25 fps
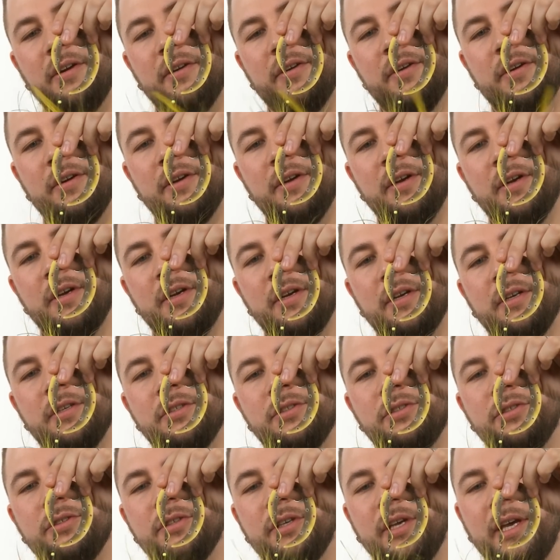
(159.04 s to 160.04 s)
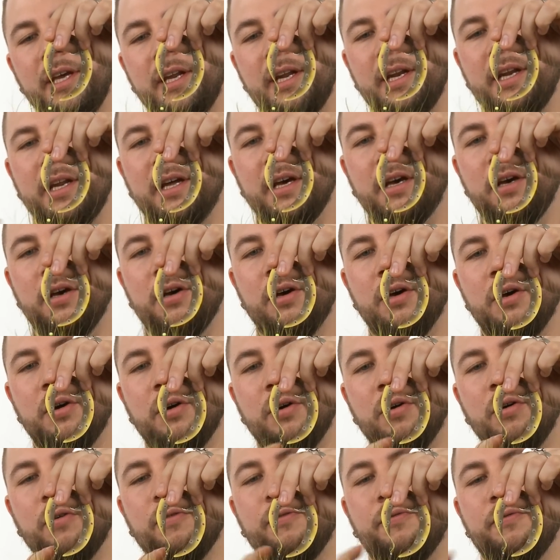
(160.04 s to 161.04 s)
here, to get it
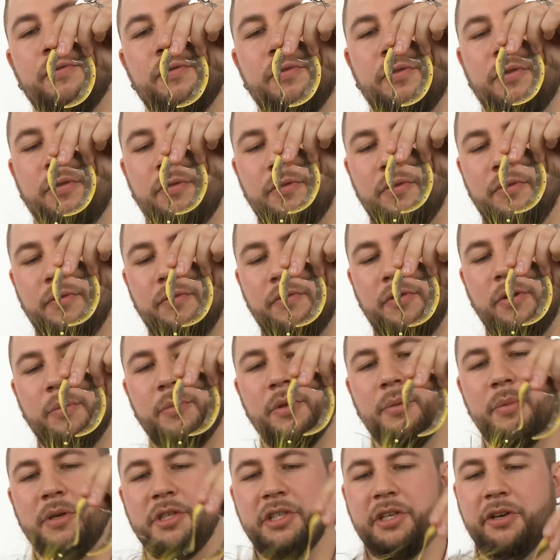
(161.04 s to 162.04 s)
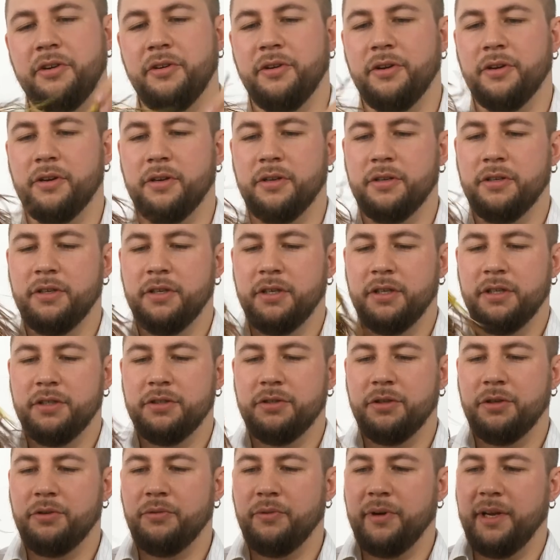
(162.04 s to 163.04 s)
off from the material,
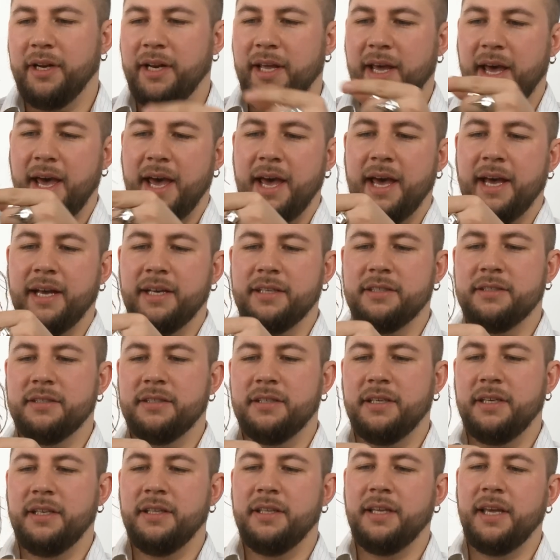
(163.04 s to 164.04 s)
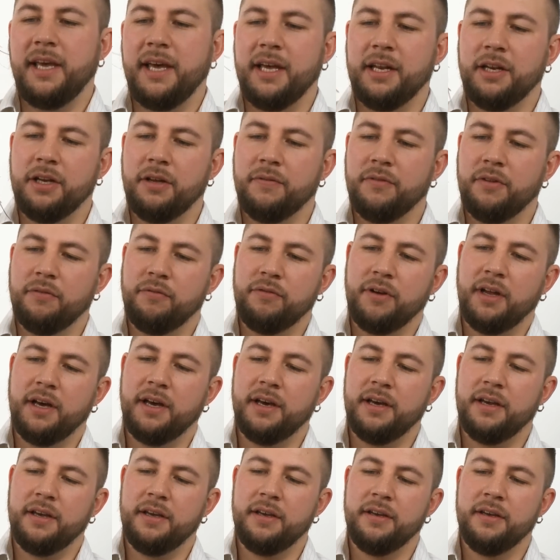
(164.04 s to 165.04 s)
so it really hangs in the end of the
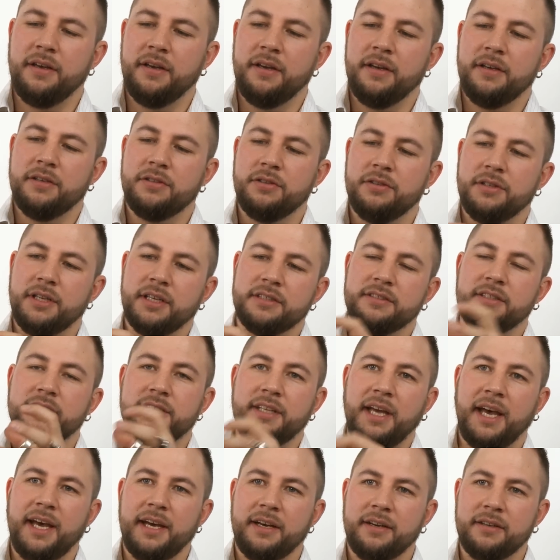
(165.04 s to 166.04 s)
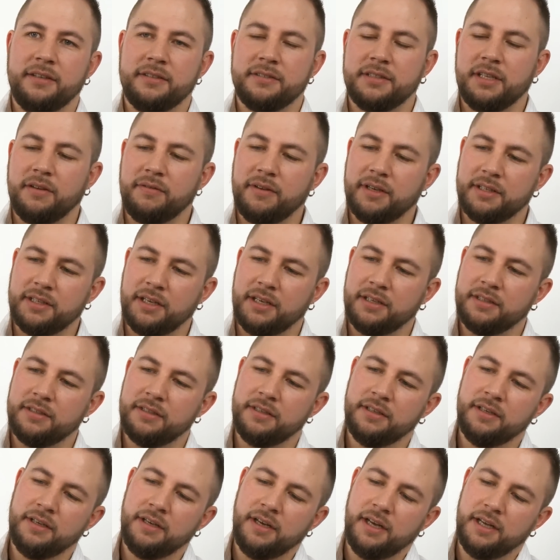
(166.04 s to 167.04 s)
fly, so it doesn't tangle and stuff like that.
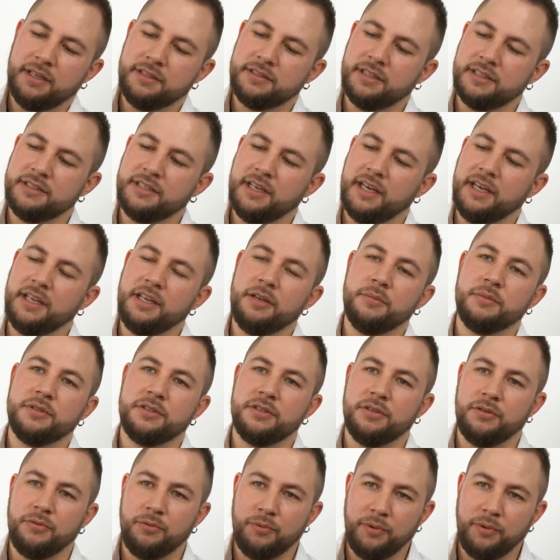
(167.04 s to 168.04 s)
And titanium is a